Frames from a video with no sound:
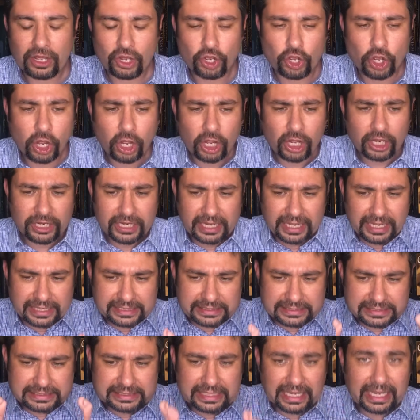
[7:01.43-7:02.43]
God
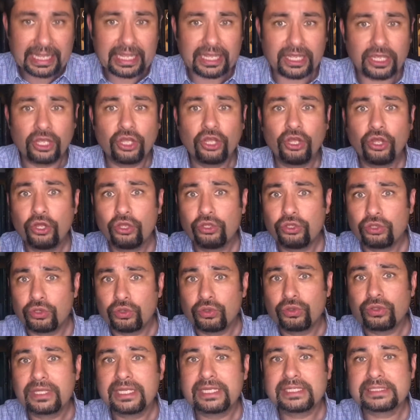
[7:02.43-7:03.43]
is saying,
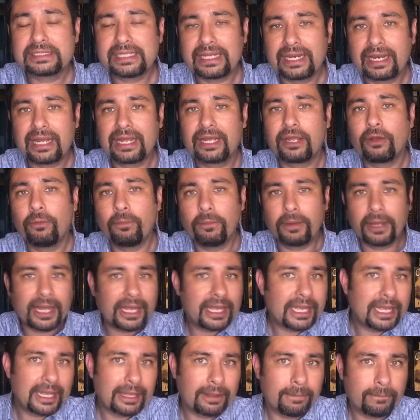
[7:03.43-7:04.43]
do this and I obey
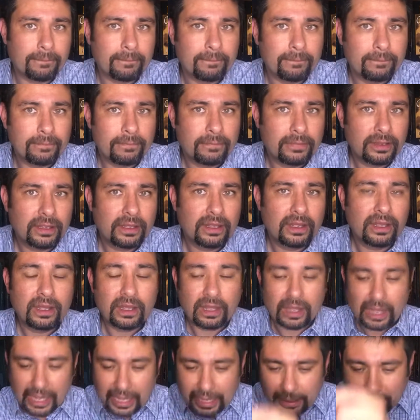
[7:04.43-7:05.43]
him,
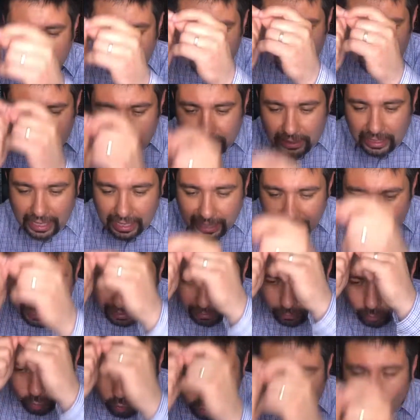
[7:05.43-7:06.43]
I'm, I
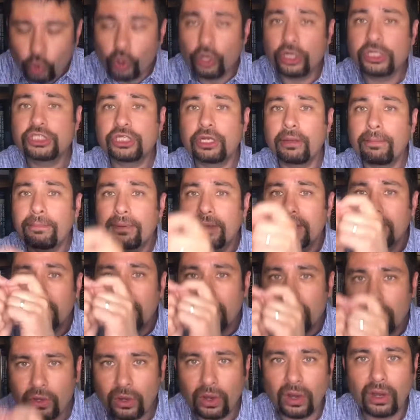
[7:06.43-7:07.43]
am
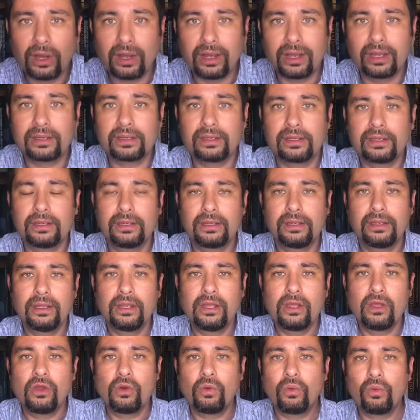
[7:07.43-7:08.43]
worshiping God.
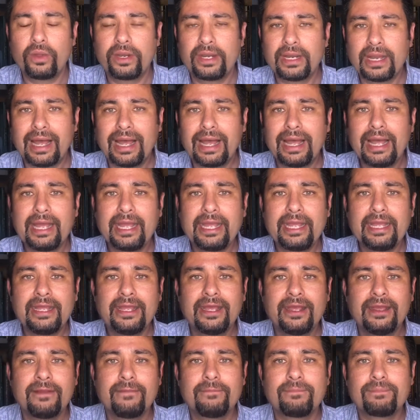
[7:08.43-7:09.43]
When I
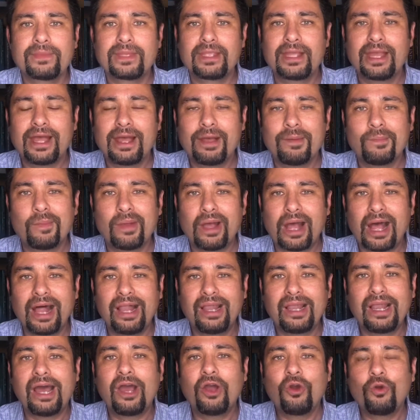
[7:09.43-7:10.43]
um,
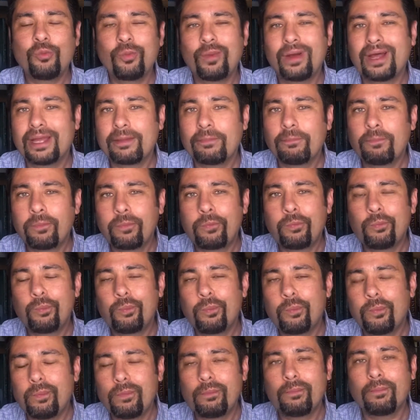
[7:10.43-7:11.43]
allow my,
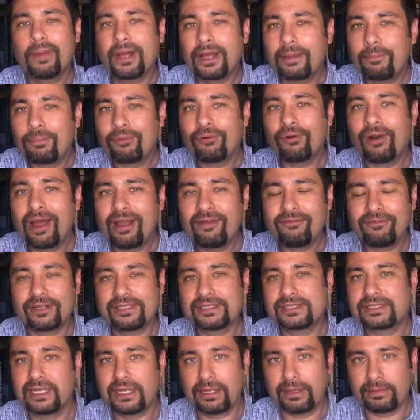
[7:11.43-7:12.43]
my private
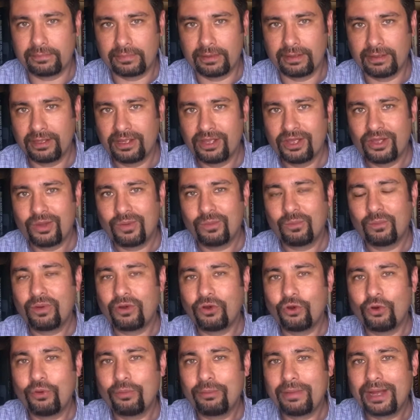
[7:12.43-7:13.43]
time
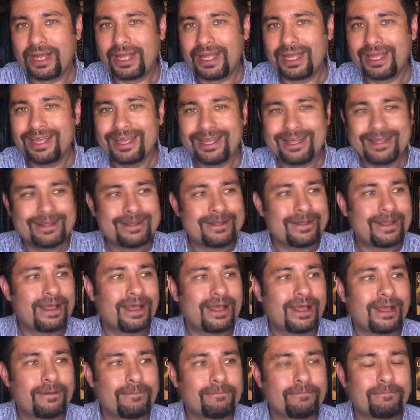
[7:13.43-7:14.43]
or my,
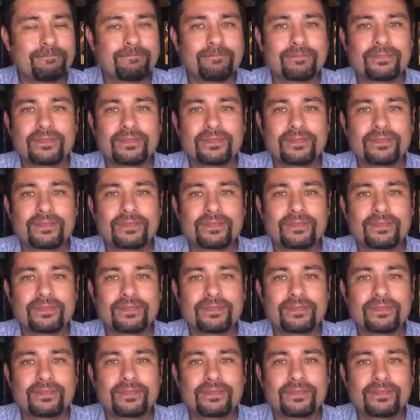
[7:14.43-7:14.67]
um,